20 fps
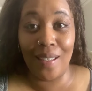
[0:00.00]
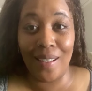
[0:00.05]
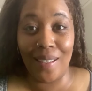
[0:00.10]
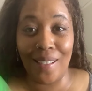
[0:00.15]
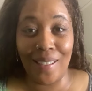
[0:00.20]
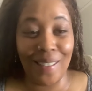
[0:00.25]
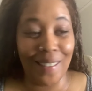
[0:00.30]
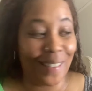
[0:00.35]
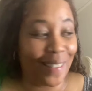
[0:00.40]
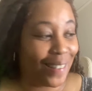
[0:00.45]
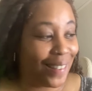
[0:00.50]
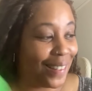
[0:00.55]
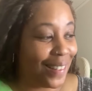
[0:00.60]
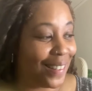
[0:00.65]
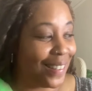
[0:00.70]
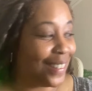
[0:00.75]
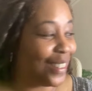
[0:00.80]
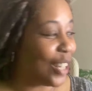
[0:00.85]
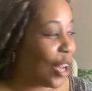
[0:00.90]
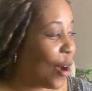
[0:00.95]

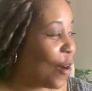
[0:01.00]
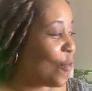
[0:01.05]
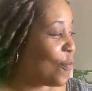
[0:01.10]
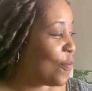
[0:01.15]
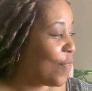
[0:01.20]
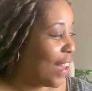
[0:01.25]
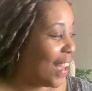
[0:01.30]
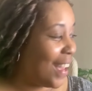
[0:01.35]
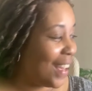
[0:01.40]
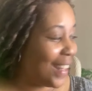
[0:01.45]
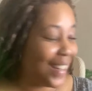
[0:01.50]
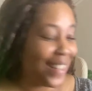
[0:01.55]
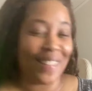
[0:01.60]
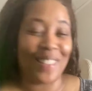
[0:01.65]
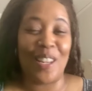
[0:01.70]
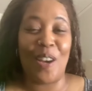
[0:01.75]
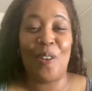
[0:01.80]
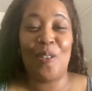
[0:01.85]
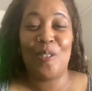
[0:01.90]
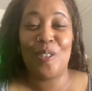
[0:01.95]
Don't panic.
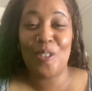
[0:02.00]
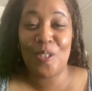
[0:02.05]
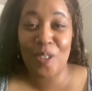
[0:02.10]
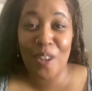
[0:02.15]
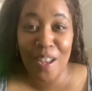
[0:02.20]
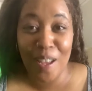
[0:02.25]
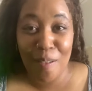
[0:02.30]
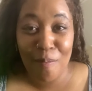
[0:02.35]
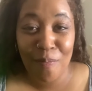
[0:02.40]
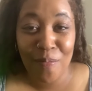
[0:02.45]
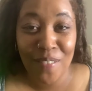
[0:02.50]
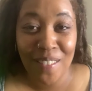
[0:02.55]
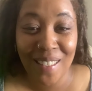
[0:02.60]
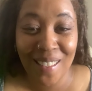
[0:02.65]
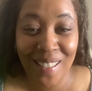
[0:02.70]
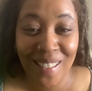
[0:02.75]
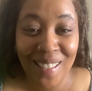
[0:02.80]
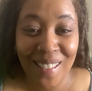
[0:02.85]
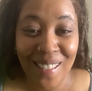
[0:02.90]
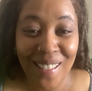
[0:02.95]
Don't trip.
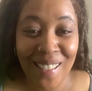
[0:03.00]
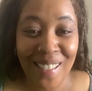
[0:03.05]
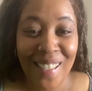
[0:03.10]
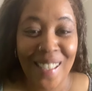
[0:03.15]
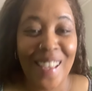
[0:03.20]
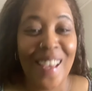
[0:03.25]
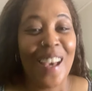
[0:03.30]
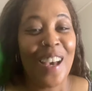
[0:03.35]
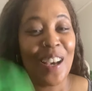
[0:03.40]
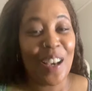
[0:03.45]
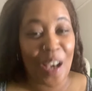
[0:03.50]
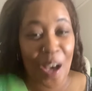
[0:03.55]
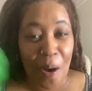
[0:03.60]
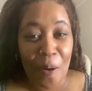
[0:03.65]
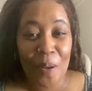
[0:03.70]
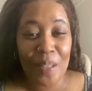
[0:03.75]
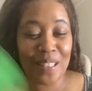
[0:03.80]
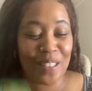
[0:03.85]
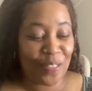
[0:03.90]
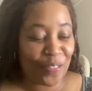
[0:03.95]

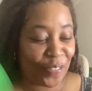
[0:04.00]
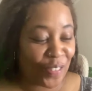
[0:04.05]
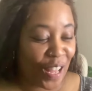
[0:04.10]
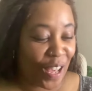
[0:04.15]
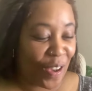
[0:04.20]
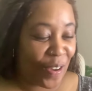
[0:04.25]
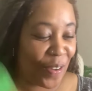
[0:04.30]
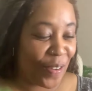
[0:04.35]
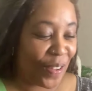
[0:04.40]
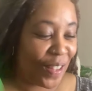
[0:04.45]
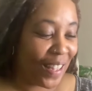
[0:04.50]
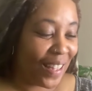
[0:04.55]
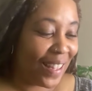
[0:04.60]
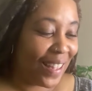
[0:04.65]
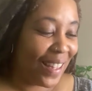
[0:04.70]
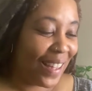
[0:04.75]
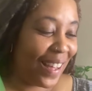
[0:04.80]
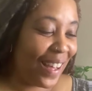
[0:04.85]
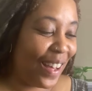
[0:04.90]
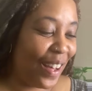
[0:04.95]
Go with the flow.
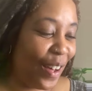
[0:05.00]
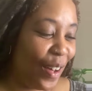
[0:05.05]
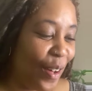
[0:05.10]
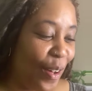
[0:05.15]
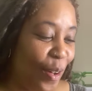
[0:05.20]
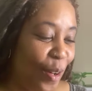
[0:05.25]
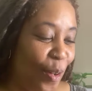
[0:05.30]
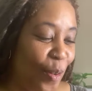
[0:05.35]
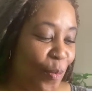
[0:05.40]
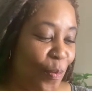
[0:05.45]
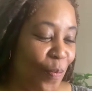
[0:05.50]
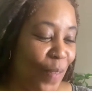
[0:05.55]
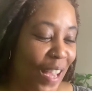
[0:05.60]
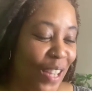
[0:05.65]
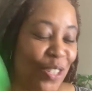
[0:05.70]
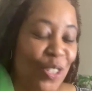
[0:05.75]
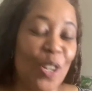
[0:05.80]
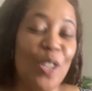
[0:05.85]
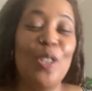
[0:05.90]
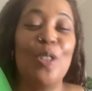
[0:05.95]

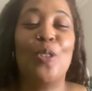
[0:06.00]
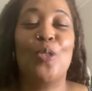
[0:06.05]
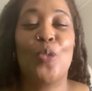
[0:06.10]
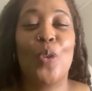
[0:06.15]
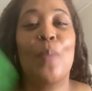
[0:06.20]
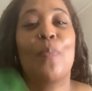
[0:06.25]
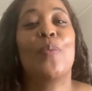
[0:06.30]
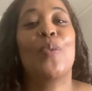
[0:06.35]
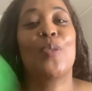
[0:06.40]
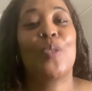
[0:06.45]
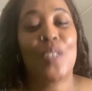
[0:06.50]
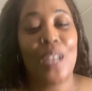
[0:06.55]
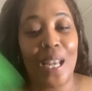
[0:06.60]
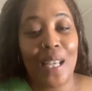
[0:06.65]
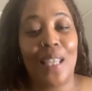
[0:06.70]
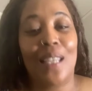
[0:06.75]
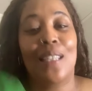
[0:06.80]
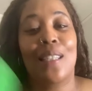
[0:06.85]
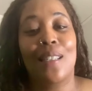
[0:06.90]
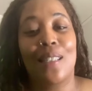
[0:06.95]
Make sure you triple
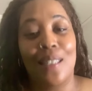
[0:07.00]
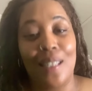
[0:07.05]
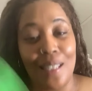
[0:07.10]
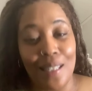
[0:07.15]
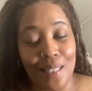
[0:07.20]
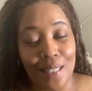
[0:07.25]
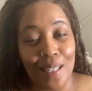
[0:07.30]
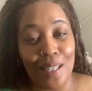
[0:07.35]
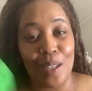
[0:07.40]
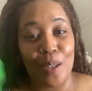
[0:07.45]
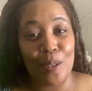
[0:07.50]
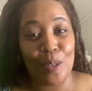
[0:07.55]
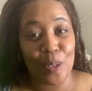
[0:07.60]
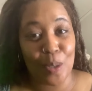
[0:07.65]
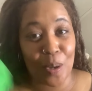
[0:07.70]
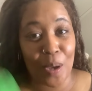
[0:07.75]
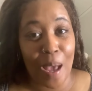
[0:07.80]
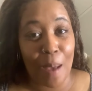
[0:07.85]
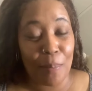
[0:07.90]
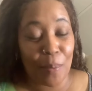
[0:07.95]
checking your details,
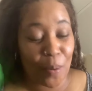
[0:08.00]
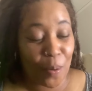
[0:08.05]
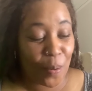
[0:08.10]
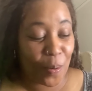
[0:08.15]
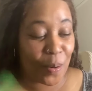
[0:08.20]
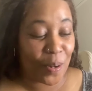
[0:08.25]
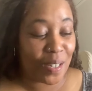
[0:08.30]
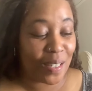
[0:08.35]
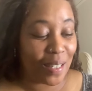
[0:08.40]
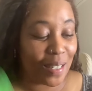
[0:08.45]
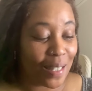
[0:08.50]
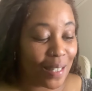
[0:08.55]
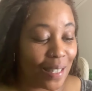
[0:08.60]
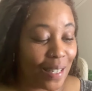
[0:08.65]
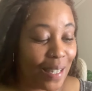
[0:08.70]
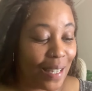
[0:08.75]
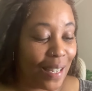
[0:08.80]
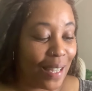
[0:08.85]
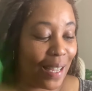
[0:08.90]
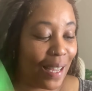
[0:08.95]
Capricorns,
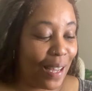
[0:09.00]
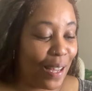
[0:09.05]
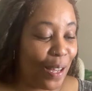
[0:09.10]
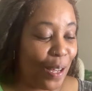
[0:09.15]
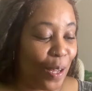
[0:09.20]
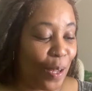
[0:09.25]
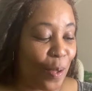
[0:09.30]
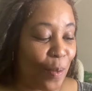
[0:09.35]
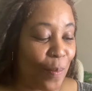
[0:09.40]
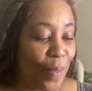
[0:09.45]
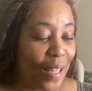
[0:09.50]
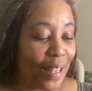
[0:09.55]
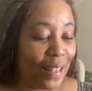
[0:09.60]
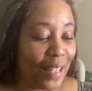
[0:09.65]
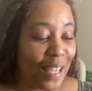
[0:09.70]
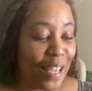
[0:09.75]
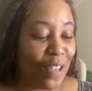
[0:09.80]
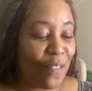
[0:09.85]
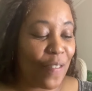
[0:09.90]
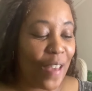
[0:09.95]
and
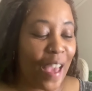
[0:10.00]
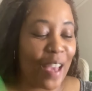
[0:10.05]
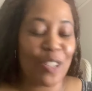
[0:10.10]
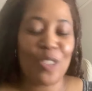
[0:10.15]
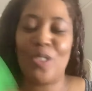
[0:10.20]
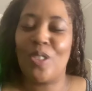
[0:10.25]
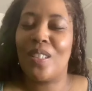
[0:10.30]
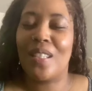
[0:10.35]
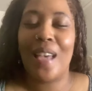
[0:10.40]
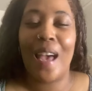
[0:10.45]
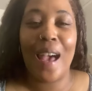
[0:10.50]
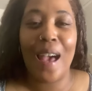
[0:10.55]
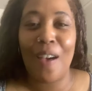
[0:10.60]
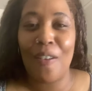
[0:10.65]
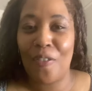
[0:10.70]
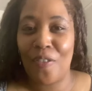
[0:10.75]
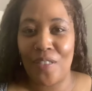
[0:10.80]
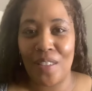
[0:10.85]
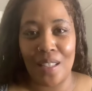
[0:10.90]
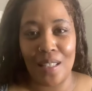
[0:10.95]
leave extra
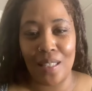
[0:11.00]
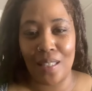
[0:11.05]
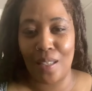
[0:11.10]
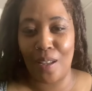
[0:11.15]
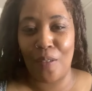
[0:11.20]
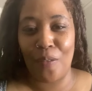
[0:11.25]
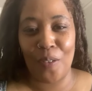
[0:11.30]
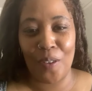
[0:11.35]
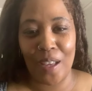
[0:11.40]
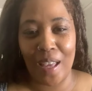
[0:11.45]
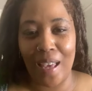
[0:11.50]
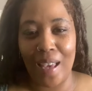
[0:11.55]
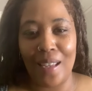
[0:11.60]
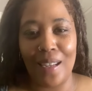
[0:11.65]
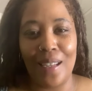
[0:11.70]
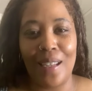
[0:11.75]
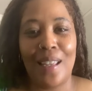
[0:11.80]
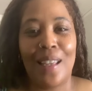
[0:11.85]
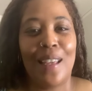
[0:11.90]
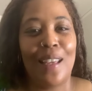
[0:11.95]
time for yourself.
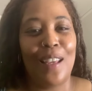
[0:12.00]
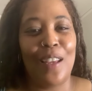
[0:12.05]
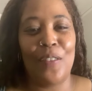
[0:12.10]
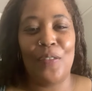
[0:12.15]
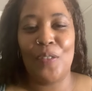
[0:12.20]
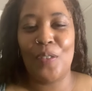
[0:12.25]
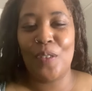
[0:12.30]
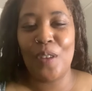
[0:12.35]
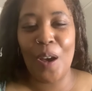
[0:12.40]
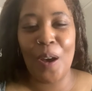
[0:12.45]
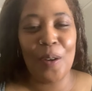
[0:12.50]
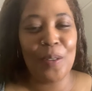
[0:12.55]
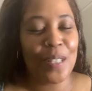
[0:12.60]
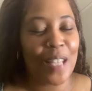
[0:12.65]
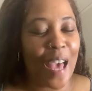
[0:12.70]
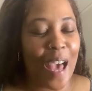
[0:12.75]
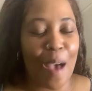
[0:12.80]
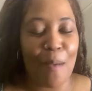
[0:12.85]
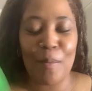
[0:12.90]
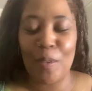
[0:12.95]
Okay, if you know
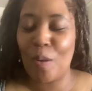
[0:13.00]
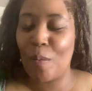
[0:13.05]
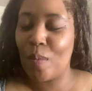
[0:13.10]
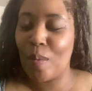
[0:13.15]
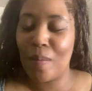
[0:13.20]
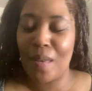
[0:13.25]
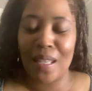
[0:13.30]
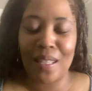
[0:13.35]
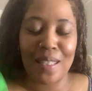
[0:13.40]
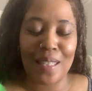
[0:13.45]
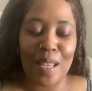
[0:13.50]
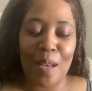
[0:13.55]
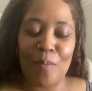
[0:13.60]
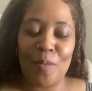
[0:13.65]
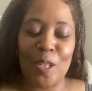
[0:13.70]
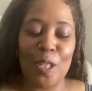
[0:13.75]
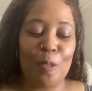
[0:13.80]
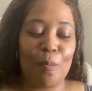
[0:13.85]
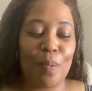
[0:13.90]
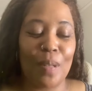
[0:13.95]
time is gonna be messed
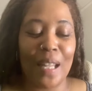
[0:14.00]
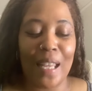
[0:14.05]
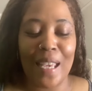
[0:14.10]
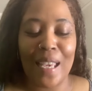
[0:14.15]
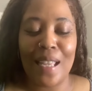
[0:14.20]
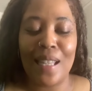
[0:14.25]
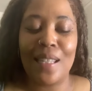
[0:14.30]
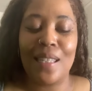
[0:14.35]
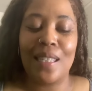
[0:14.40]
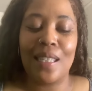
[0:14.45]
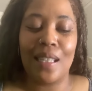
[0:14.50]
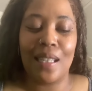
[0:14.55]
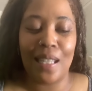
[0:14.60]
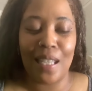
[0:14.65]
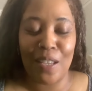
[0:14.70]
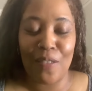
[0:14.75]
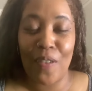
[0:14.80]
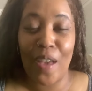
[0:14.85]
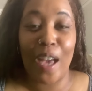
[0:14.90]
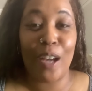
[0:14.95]
up, just plan to
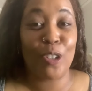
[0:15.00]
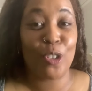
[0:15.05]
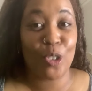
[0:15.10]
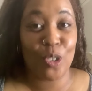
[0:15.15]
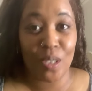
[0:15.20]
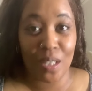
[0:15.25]
leave extra